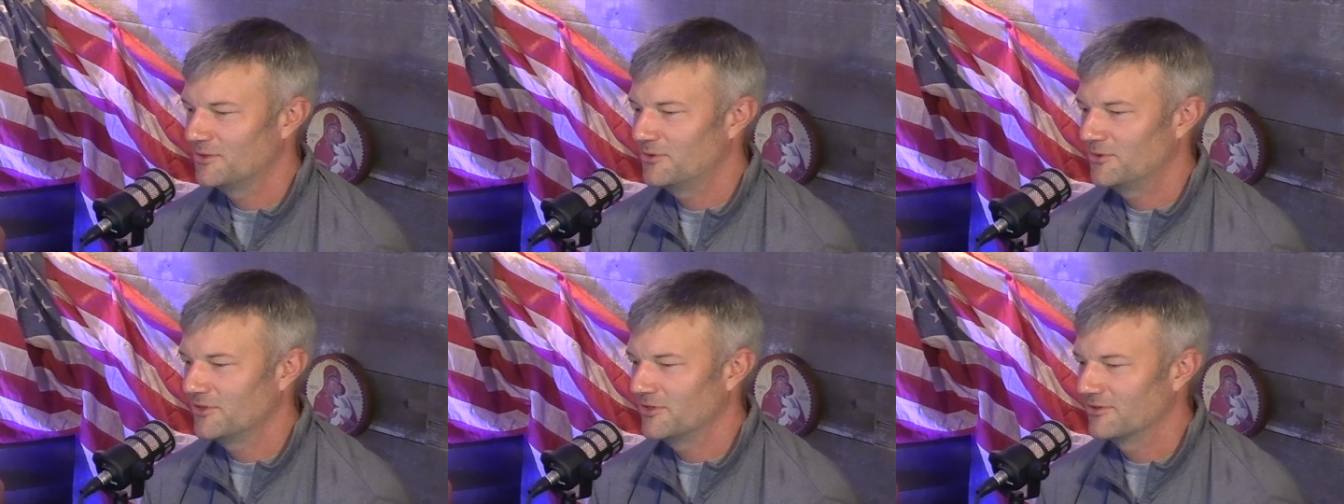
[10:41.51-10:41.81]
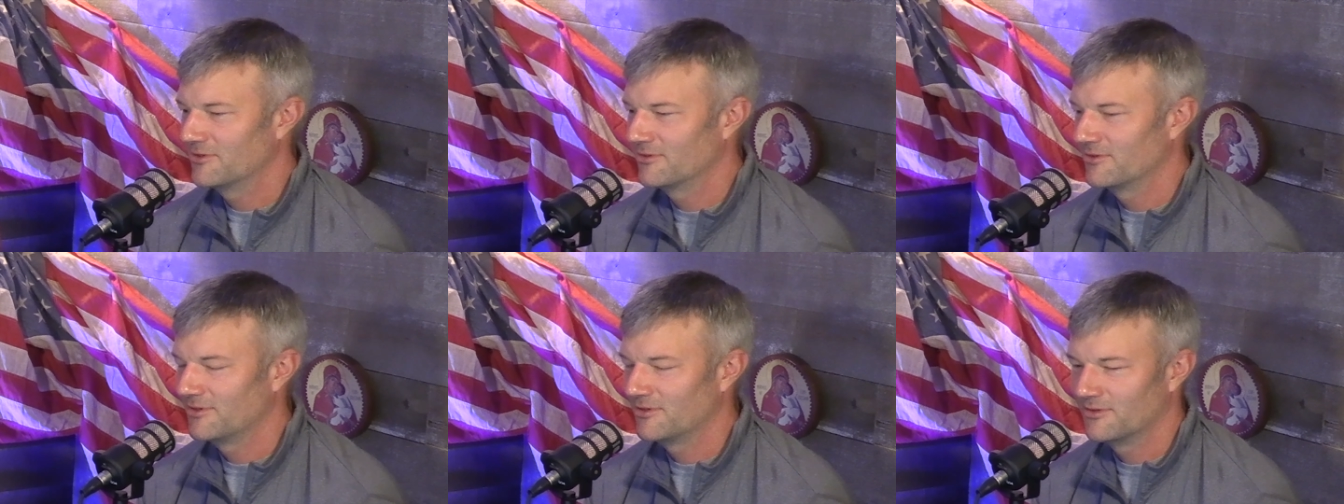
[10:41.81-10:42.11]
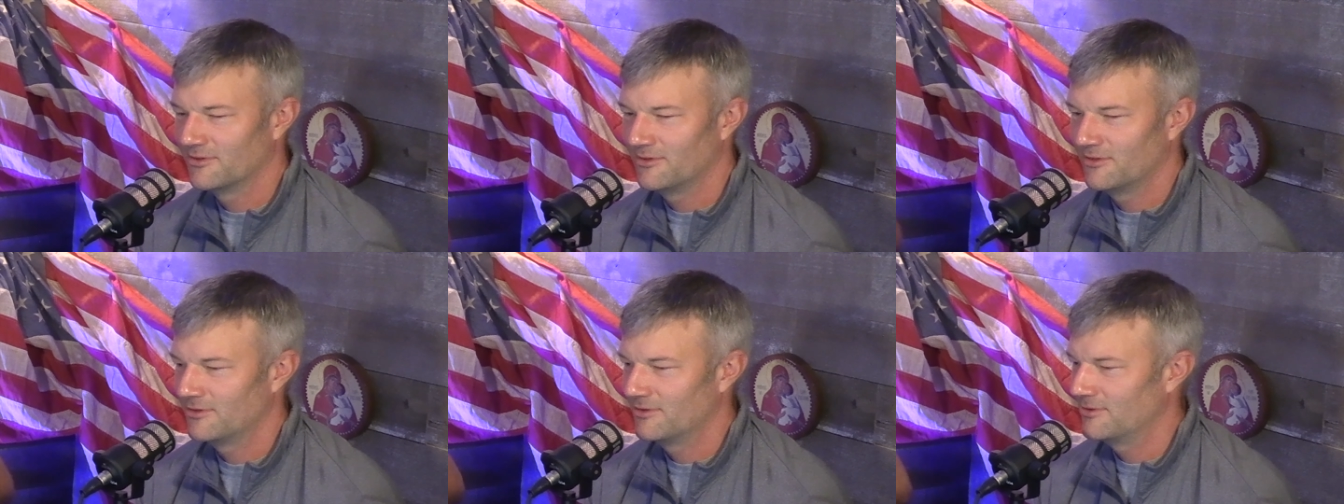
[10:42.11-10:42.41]
"Oh, your
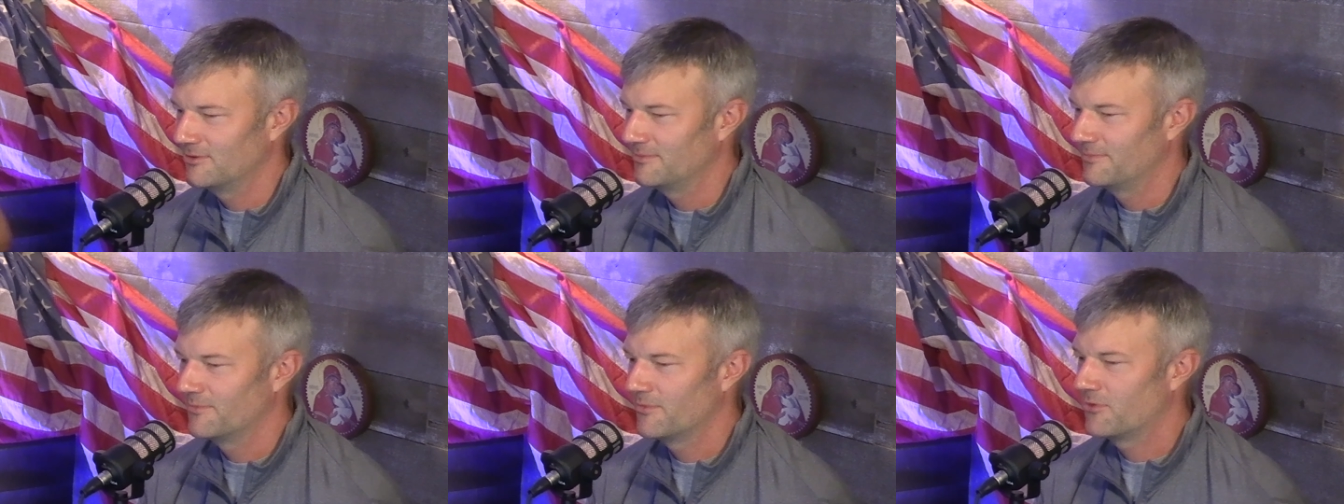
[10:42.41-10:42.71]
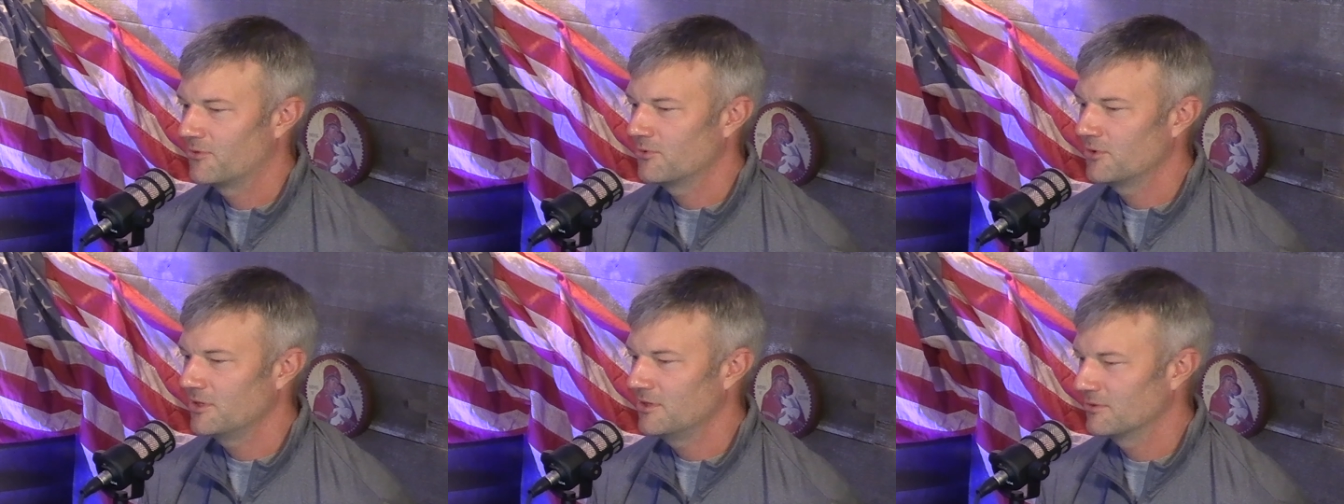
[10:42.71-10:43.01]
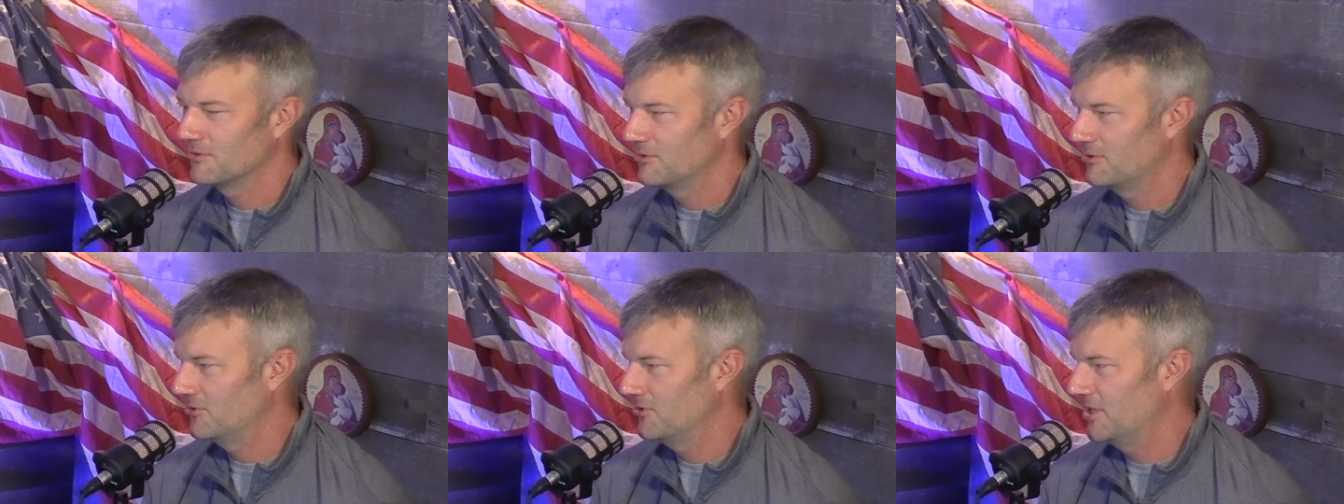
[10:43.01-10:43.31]
little
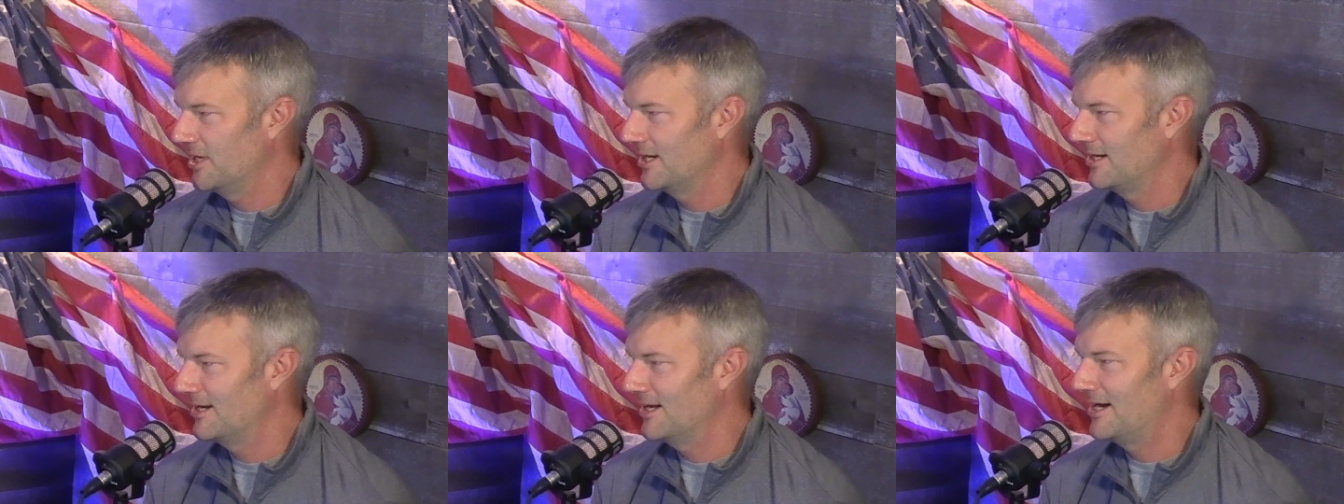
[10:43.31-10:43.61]
3-year-old that